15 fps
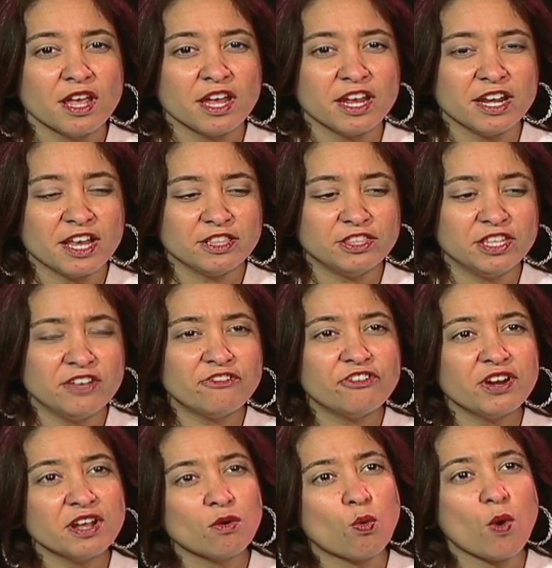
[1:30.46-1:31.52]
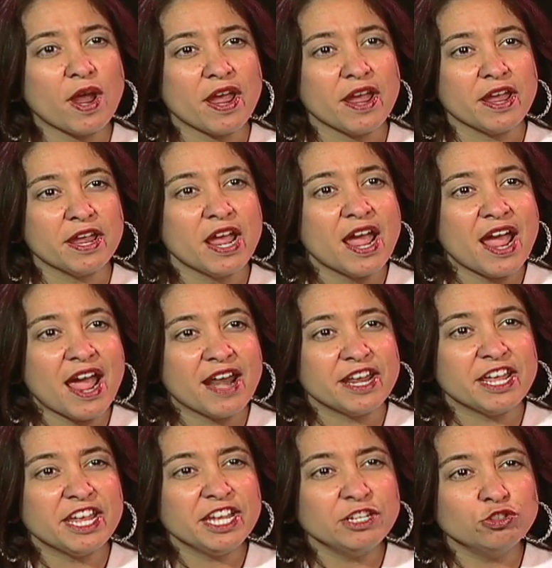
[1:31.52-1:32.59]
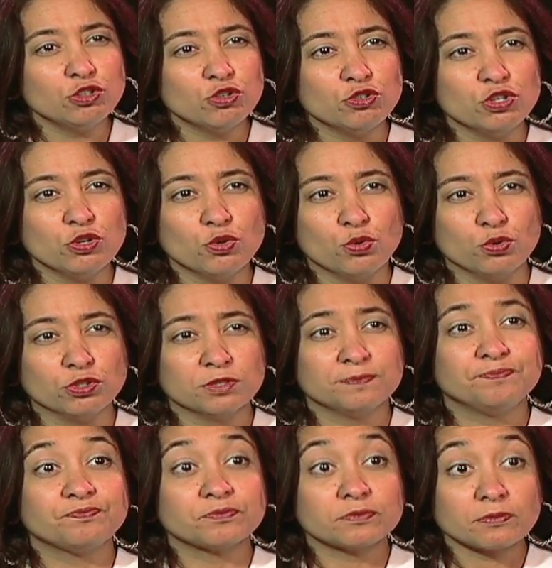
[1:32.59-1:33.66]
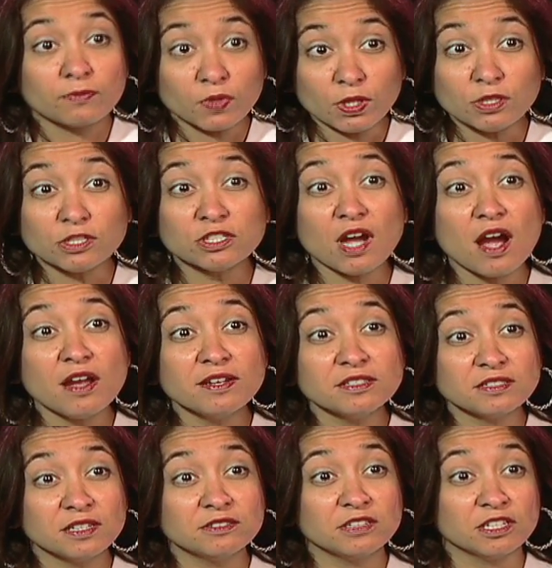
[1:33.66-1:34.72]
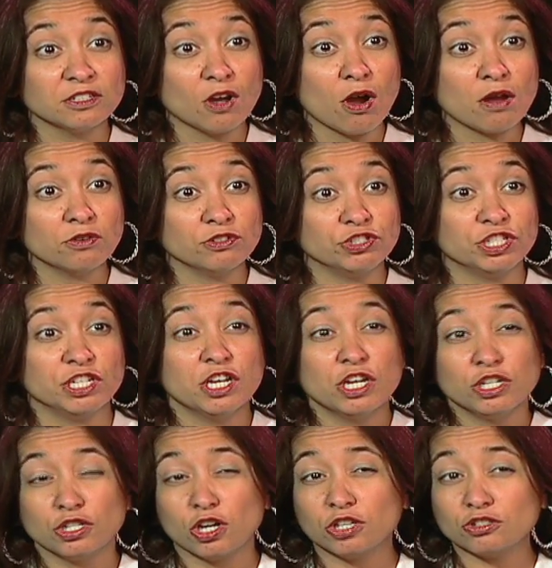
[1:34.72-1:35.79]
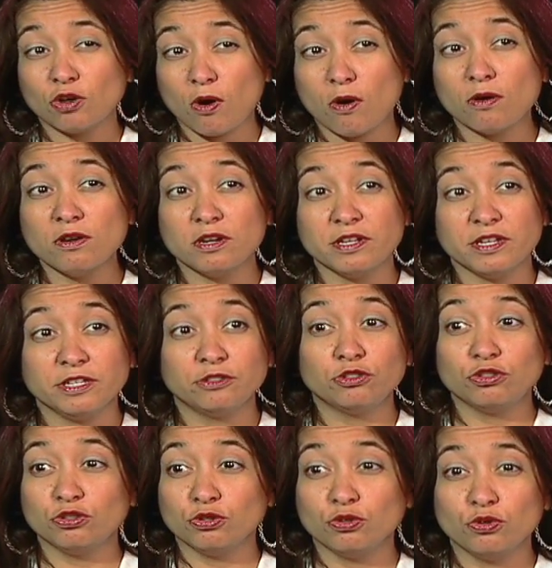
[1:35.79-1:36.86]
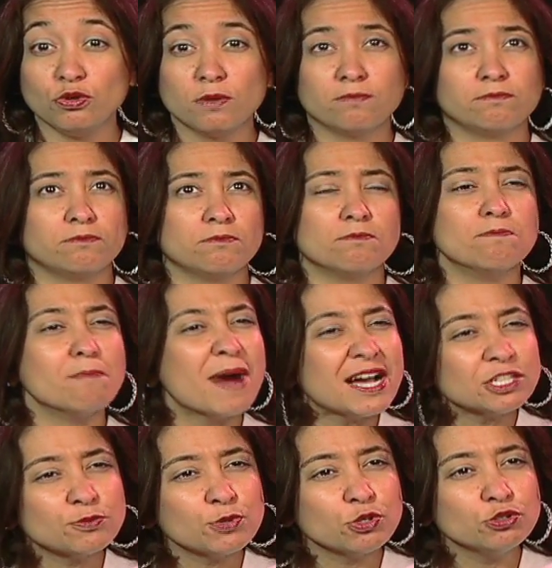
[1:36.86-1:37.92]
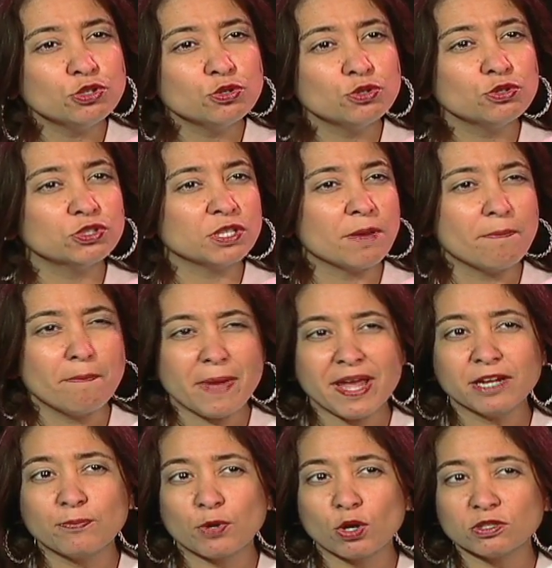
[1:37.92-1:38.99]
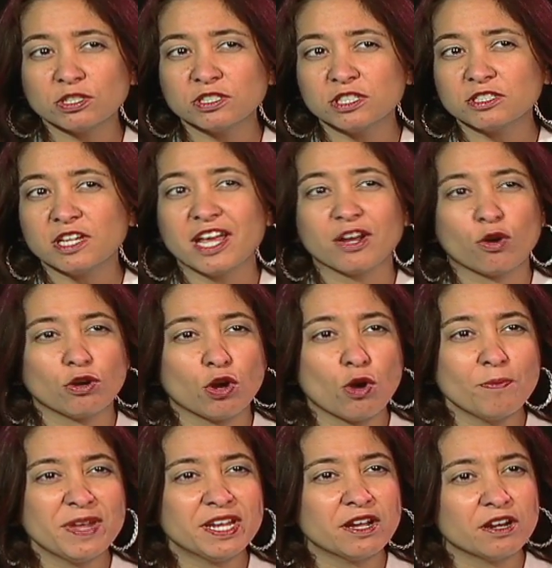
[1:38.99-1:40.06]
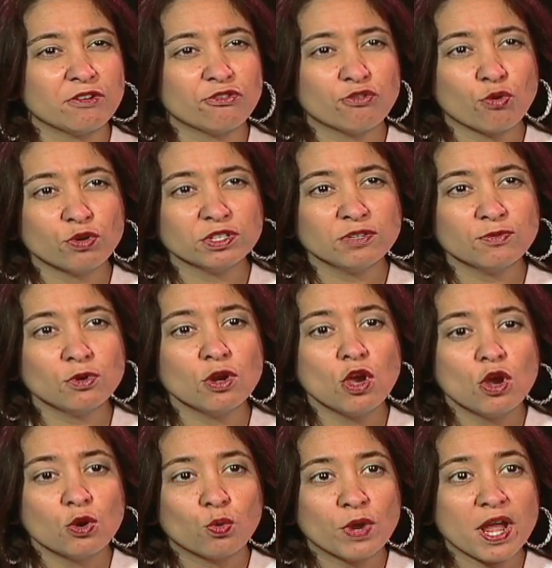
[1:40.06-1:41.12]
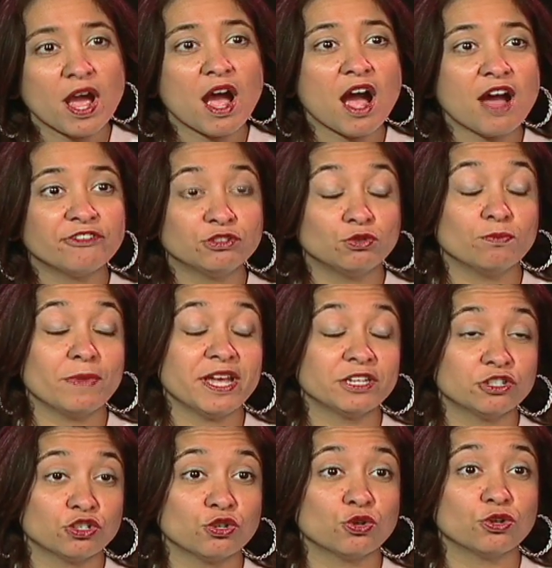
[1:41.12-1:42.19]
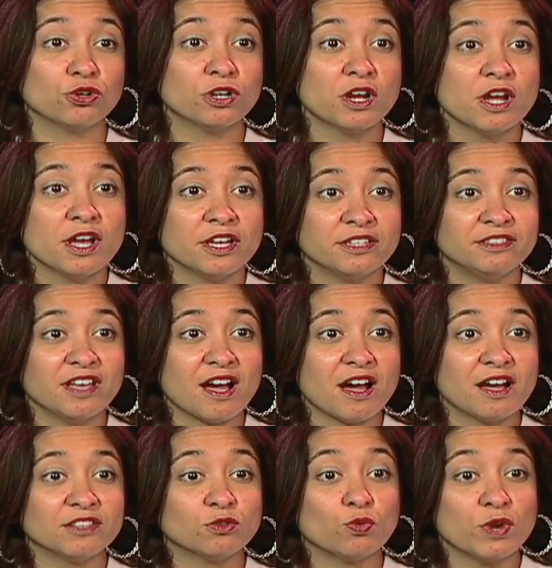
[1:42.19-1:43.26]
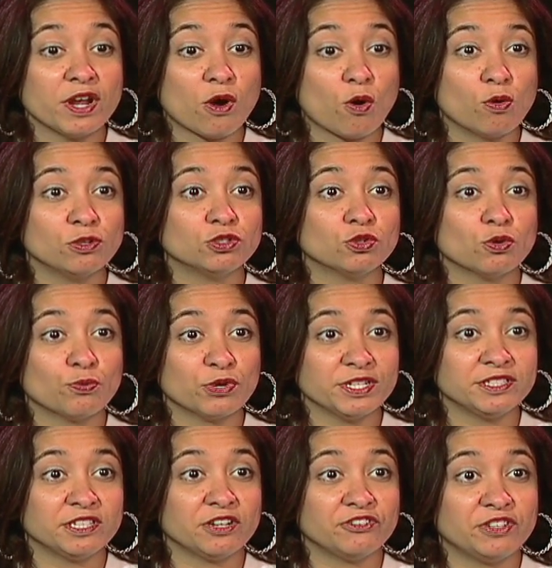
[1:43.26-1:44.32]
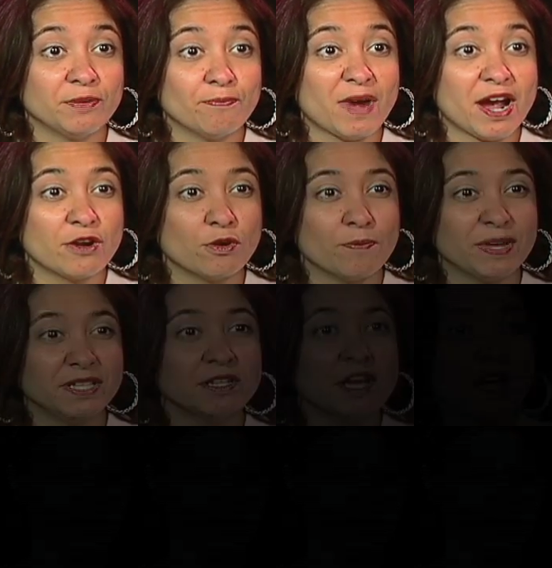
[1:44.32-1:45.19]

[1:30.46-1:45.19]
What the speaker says: in a different way and introduce science and technology not only to mass produce and make processes economic and affordable, we have to make sure that we also preserve the environment.